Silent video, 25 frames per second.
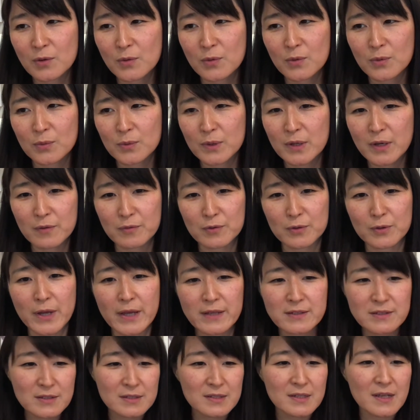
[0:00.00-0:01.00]
whatever,
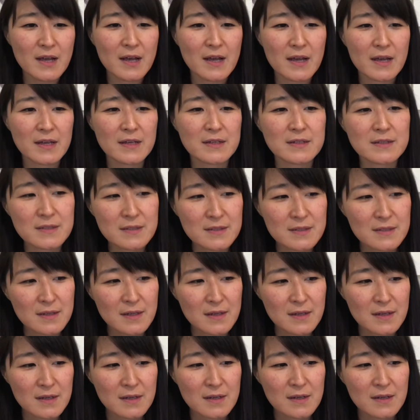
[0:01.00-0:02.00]
exercise,
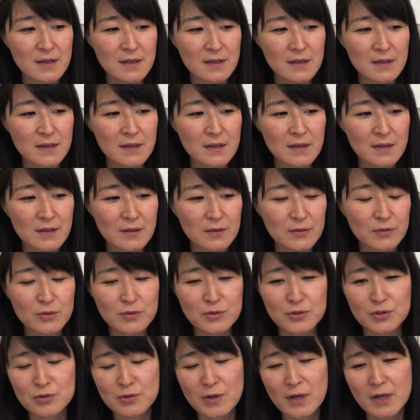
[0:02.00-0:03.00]

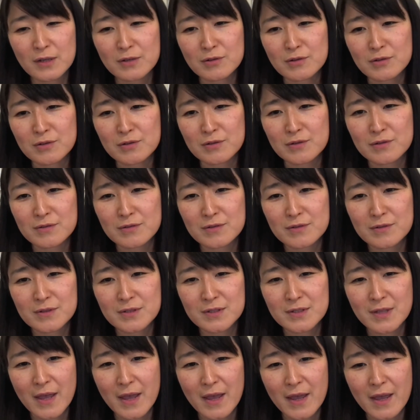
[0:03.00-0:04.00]
don't try to
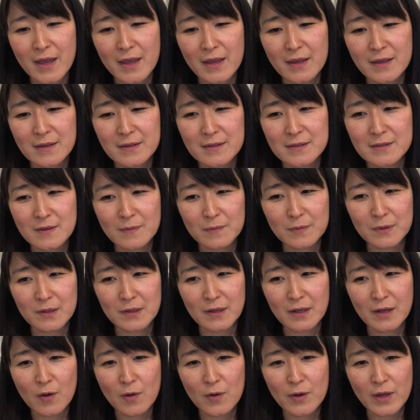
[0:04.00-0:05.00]
say something
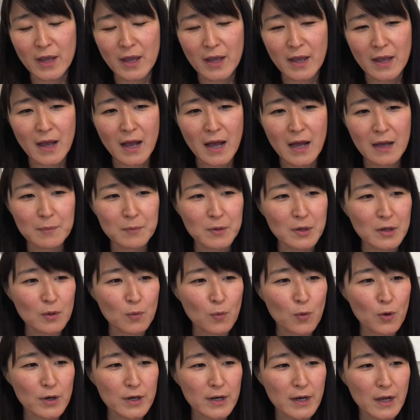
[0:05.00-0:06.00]
like, okay, I'm gonna
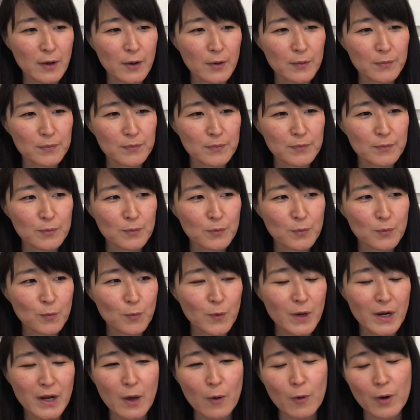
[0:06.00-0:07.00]
work out
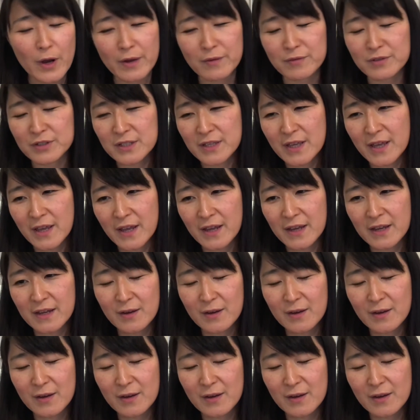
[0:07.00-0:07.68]
1 hour every day,